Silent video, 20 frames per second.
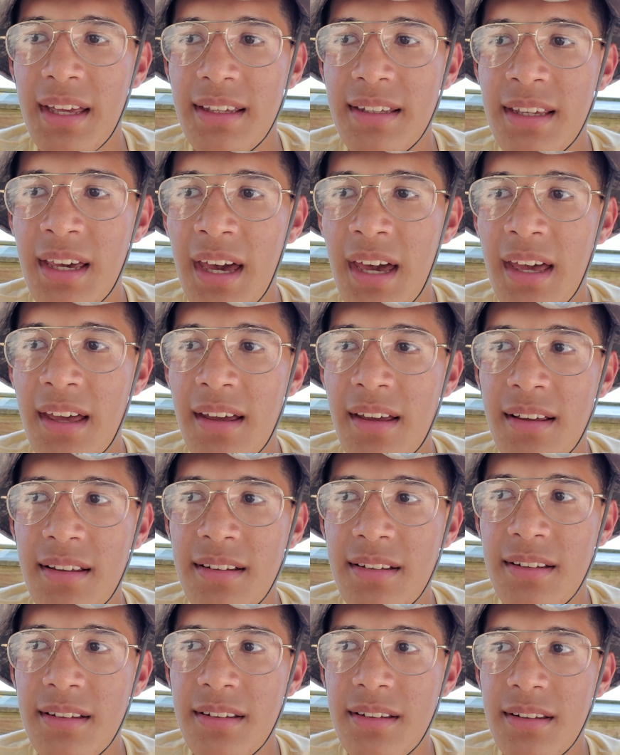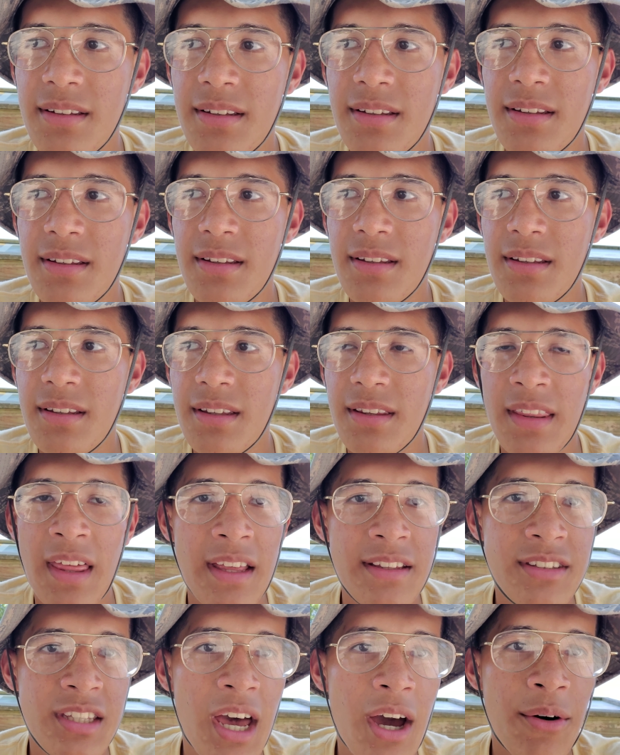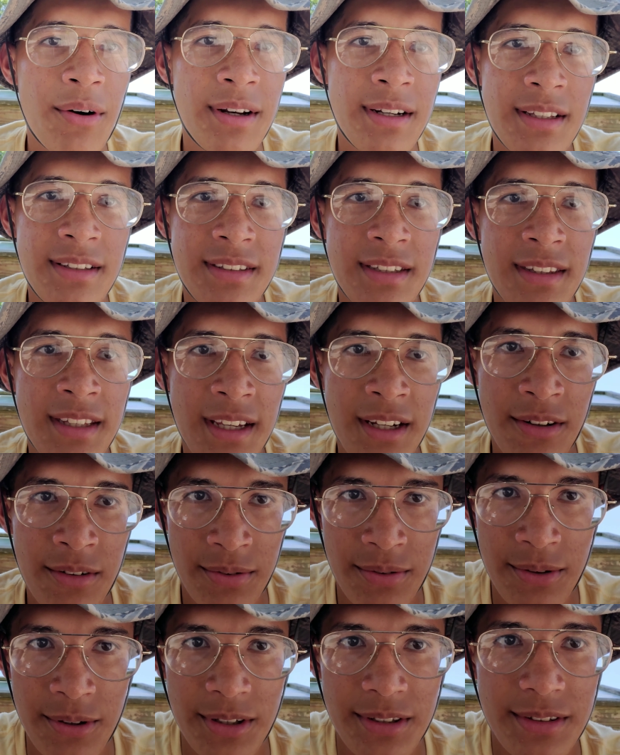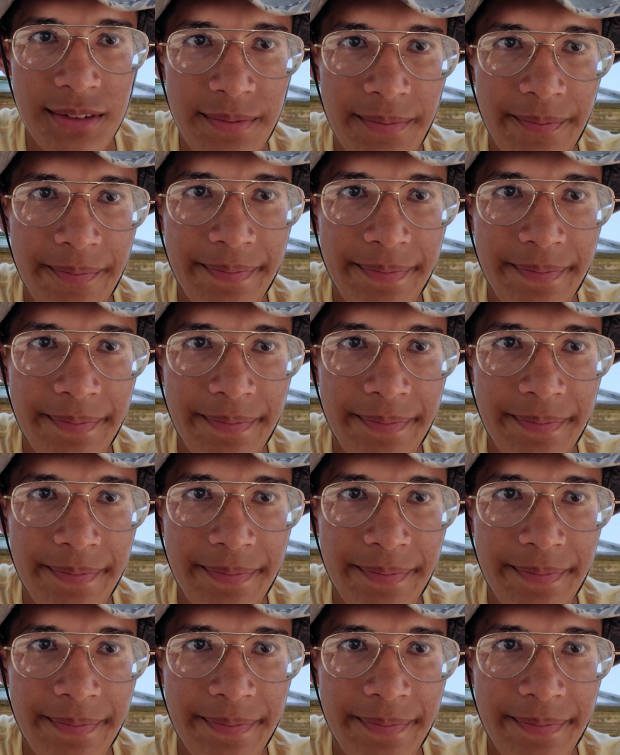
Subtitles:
yet that's how it is in the Air Force.